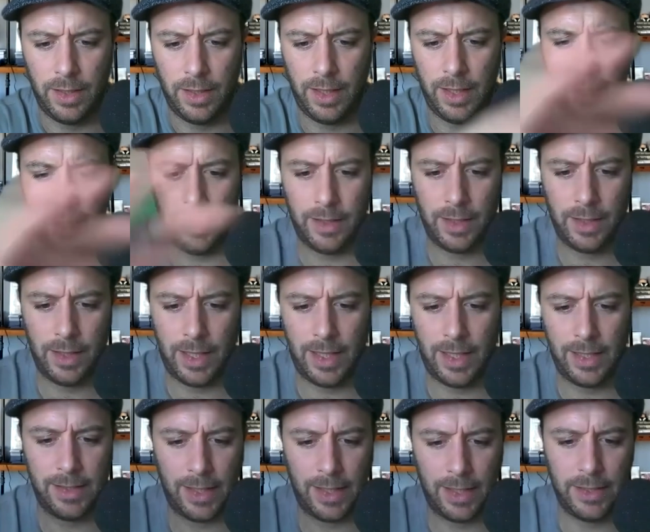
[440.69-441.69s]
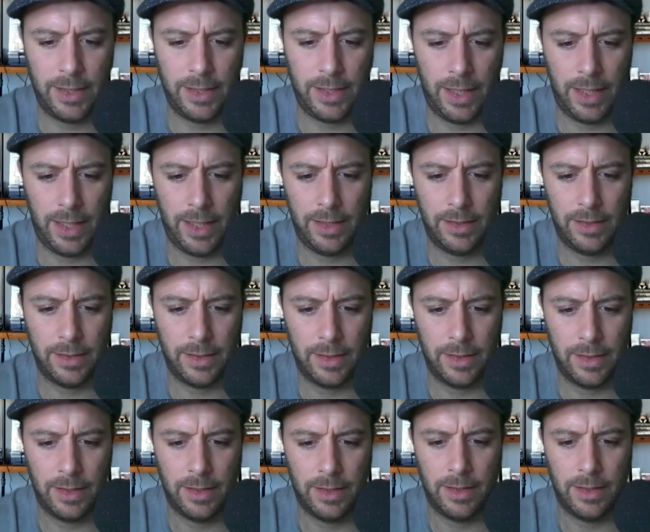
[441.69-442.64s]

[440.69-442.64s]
and has that changed